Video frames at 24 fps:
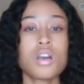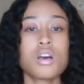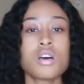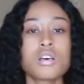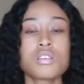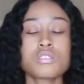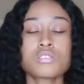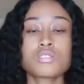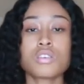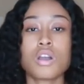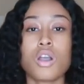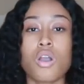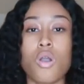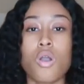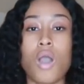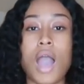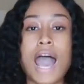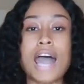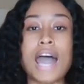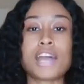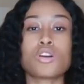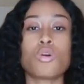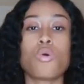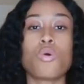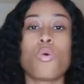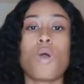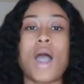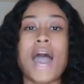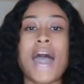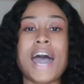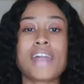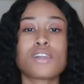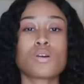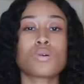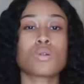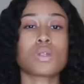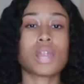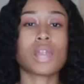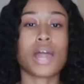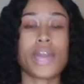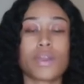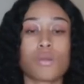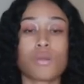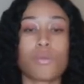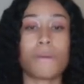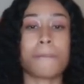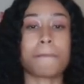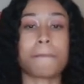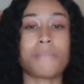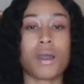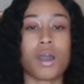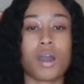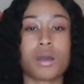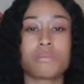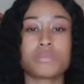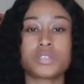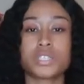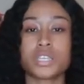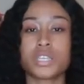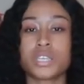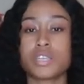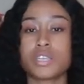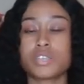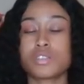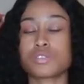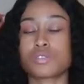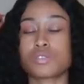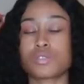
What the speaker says: So I don't like when mom jeans